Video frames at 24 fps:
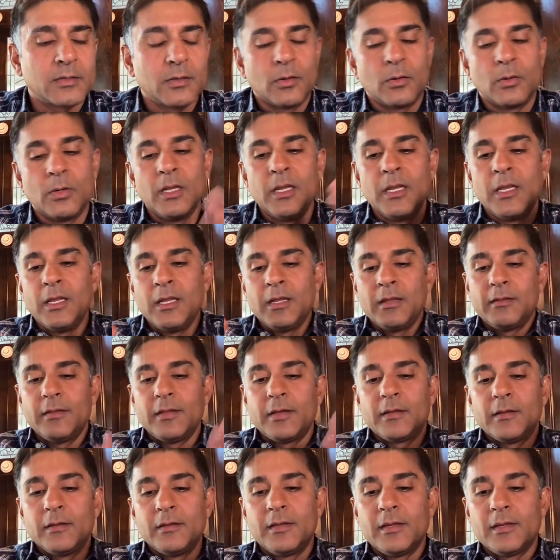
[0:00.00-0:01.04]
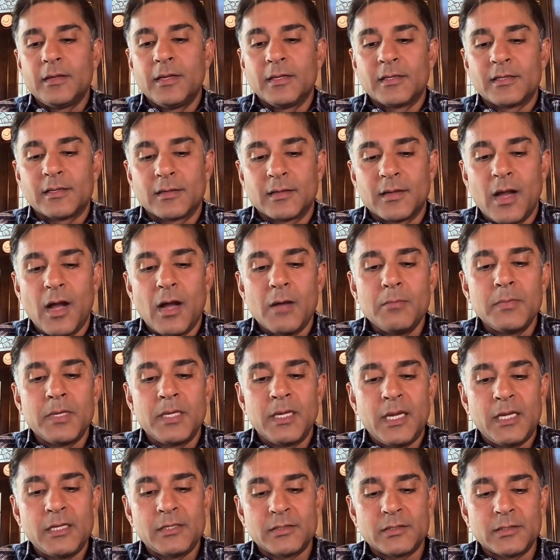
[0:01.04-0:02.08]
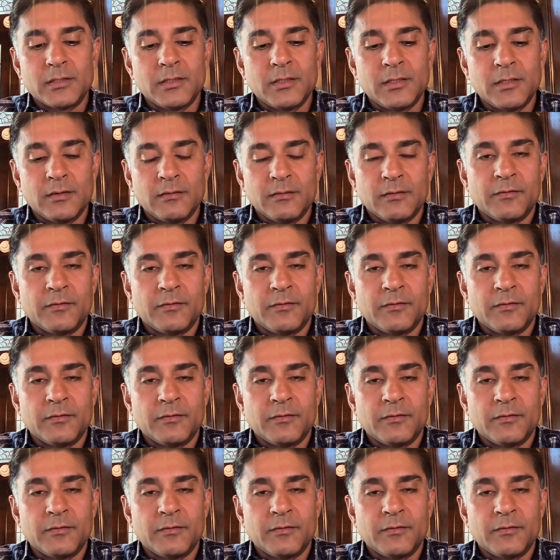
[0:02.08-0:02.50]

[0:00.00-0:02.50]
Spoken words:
So it's a combination